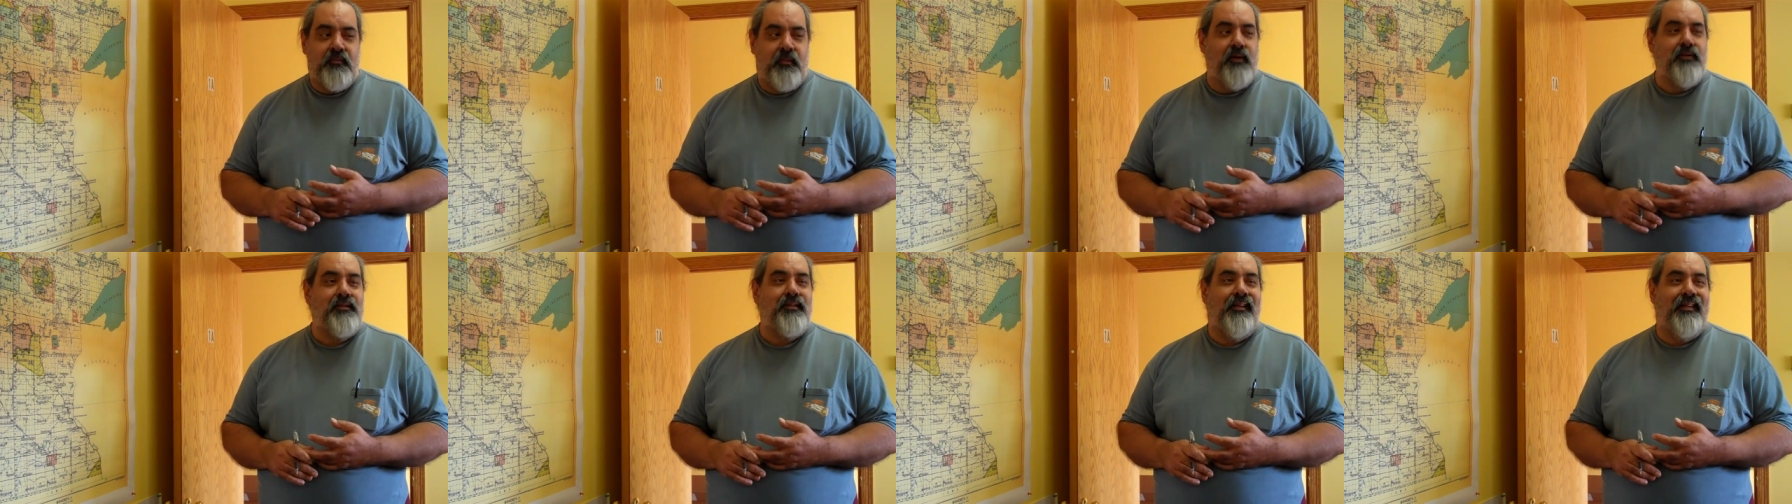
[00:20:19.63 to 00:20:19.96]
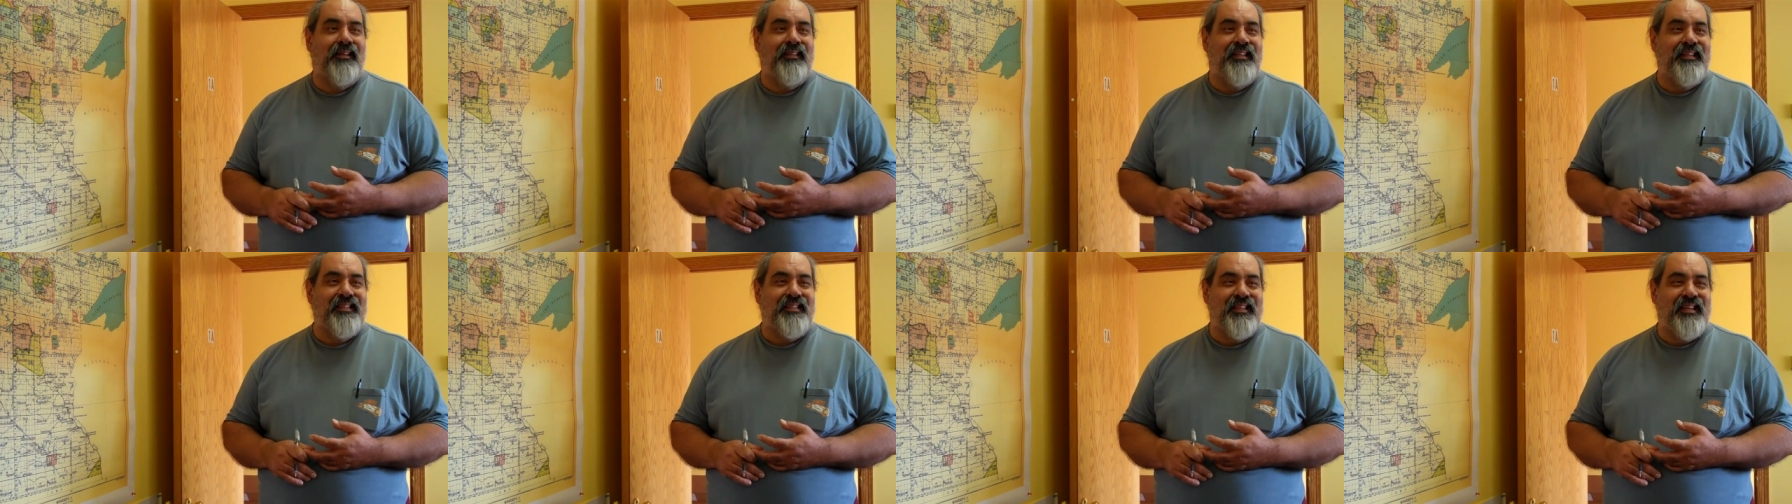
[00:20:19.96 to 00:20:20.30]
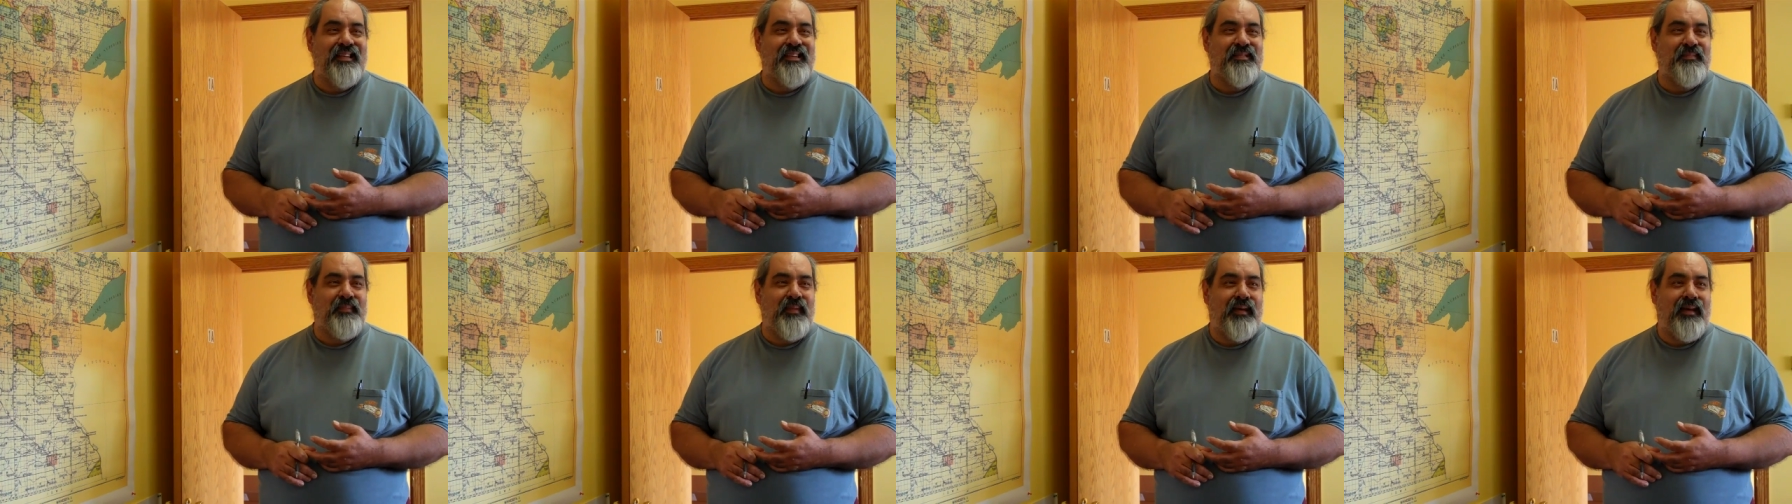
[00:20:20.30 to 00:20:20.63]
You're supposed to let
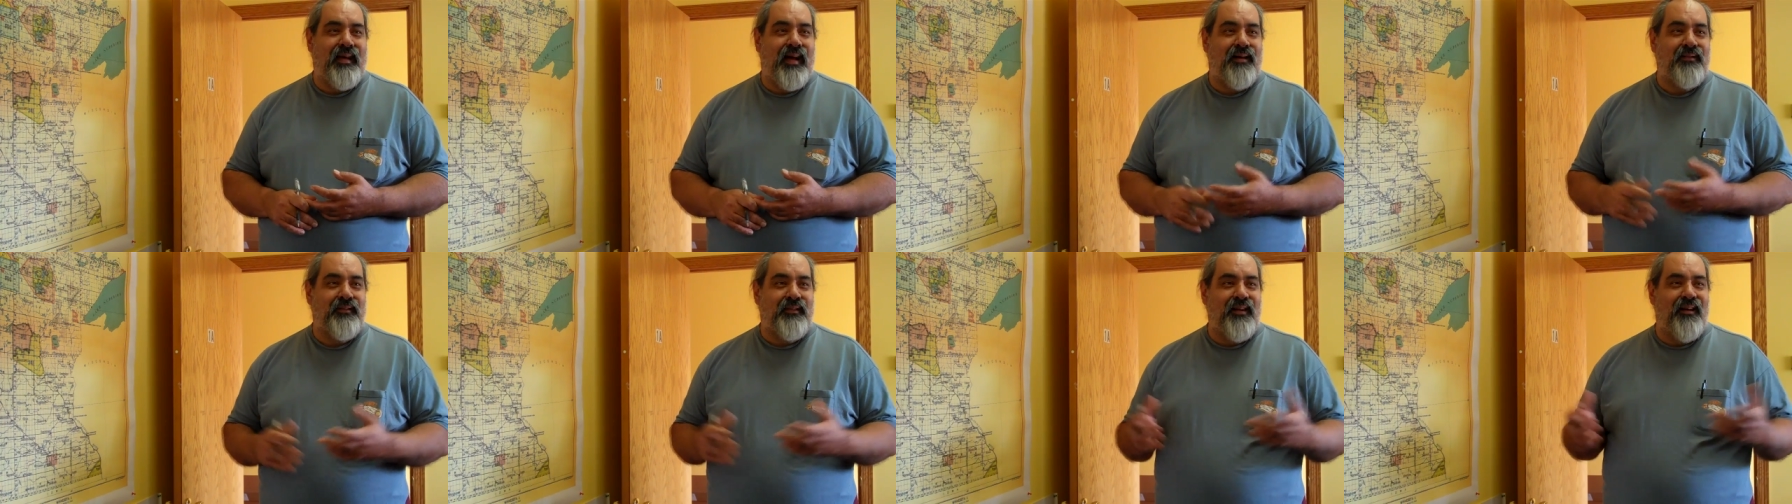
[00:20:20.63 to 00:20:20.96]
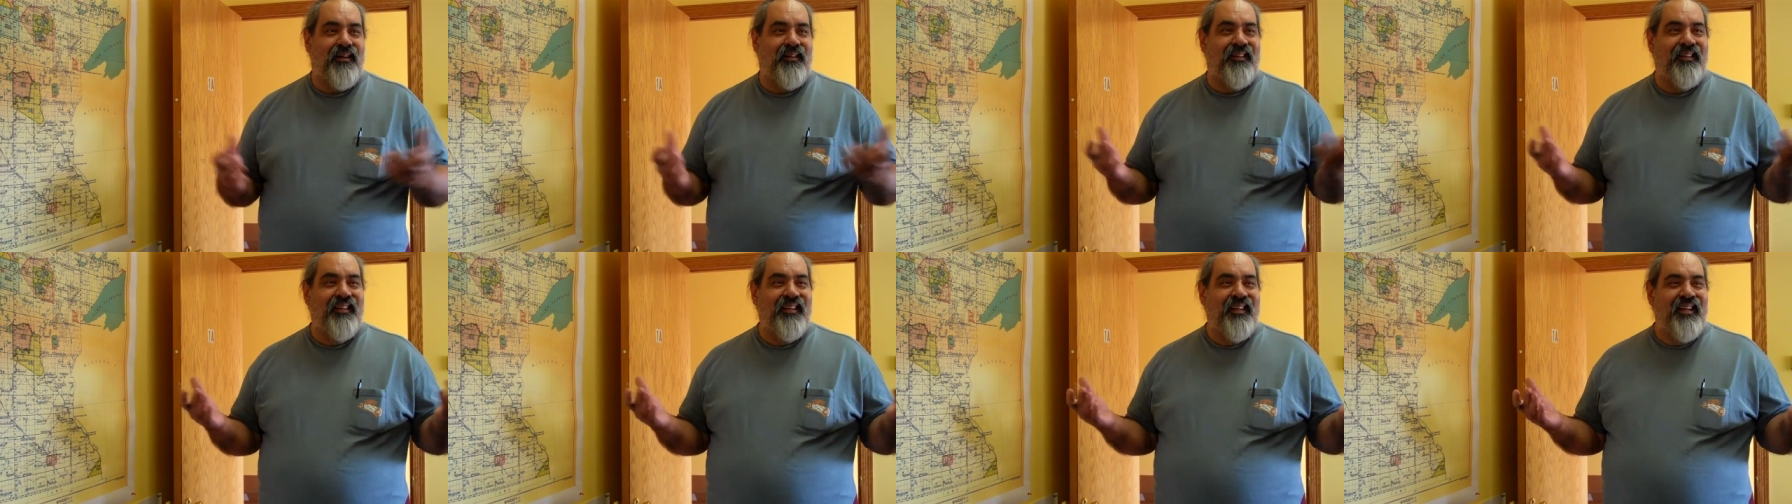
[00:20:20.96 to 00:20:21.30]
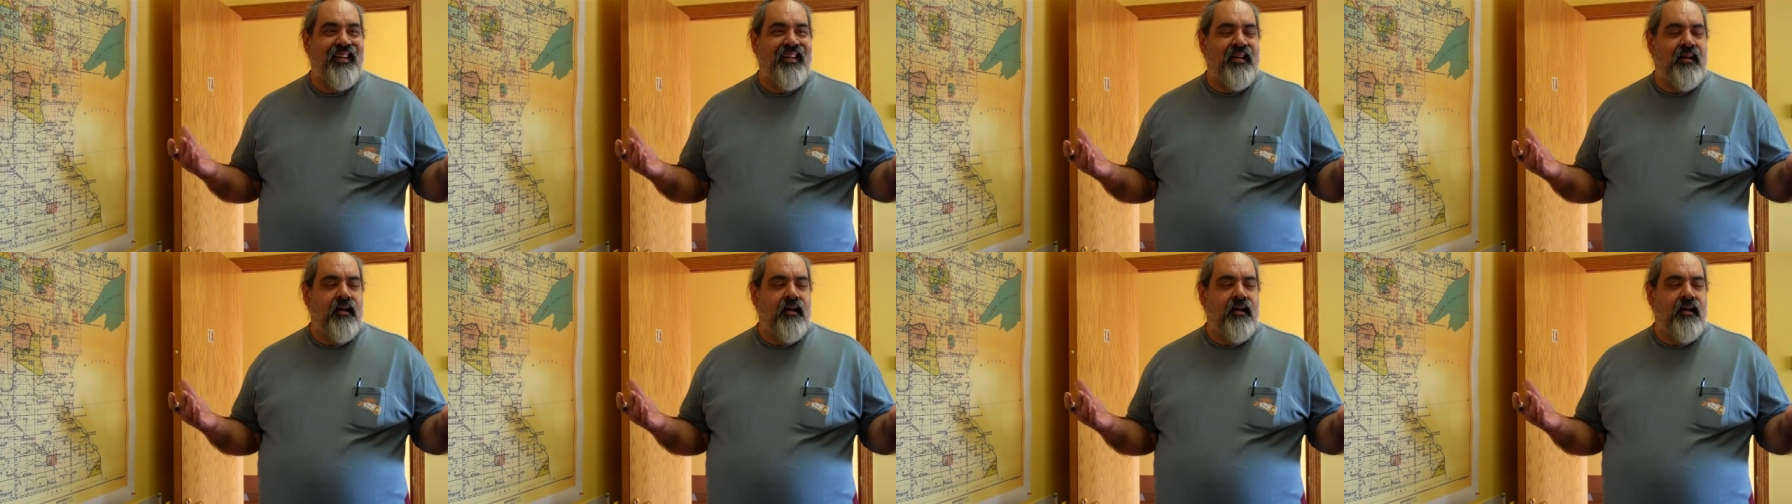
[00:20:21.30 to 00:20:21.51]
these things be out there.